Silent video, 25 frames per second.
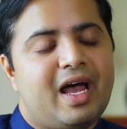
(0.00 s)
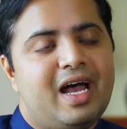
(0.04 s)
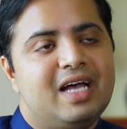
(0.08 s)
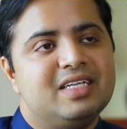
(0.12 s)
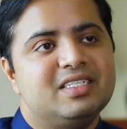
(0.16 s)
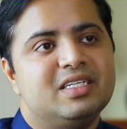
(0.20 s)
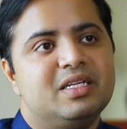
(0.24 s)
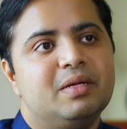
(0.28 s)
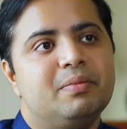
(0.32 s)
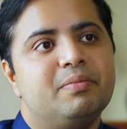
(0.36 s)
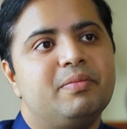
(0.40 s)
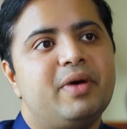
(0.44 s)

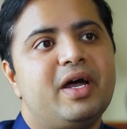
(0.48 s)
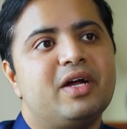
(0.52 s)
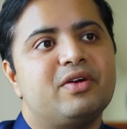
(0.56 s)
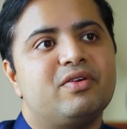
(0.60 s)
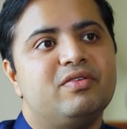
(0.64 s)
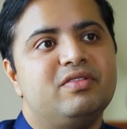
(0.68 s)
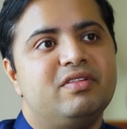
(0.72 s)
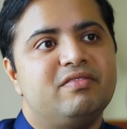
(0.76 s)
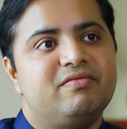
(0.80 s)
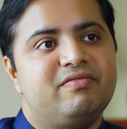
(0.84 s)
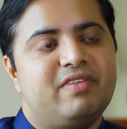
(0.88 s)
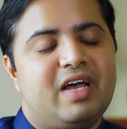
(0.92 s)
has an
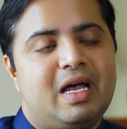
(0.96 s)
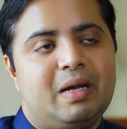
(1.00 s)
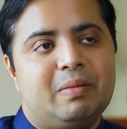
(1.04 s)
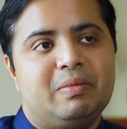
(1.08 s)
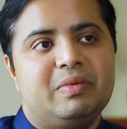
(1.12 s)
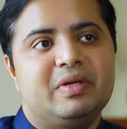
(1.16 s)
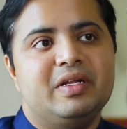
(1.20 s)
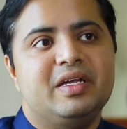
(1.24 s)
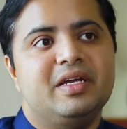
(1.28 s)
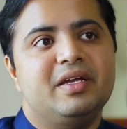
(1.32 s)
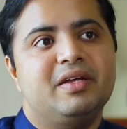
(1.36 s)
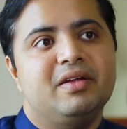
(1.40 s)
impact on the
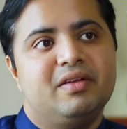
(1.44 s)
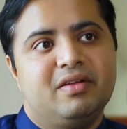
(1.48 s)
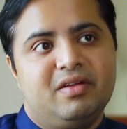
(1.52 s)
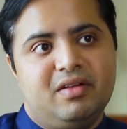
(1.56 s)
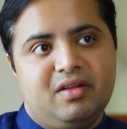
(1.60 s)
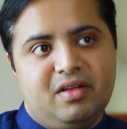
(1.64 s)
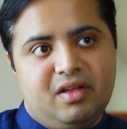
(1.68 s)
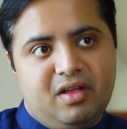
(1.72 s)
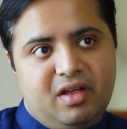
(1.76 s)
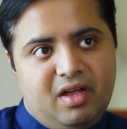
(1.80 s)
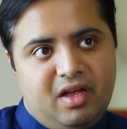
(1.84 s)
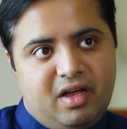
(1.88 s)
family
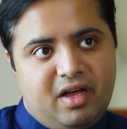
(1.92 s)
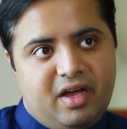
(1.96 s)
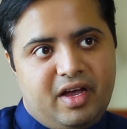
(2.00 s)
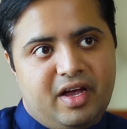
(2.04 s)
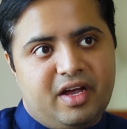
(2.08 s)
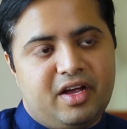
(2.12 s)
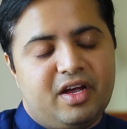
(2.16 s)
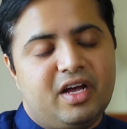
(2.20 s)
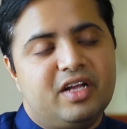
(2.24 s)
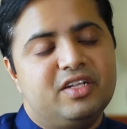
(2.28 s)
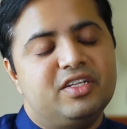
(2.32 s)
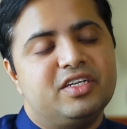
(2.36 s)

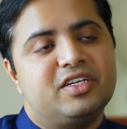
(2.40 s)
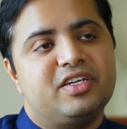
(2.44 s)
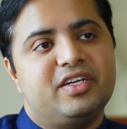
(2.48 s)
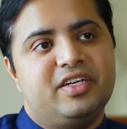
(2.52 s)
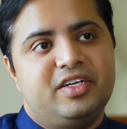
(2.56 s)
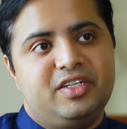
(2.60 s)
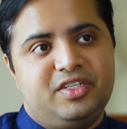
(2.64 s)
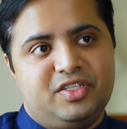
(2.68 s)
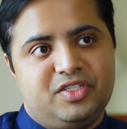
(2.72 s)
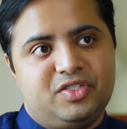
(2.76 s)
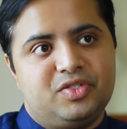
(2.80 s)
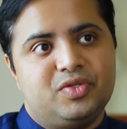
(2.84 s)
and the
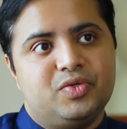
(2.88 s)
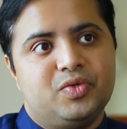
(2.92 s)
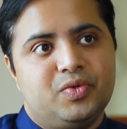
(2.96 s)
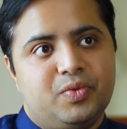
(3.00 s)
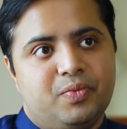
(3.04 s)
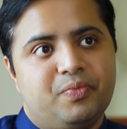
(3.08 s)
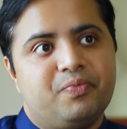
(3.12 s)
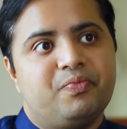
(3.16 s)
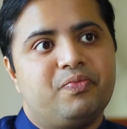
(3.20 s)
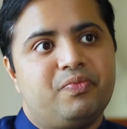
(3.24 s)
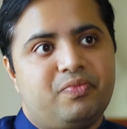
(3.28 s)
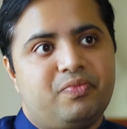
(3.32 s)
kids too.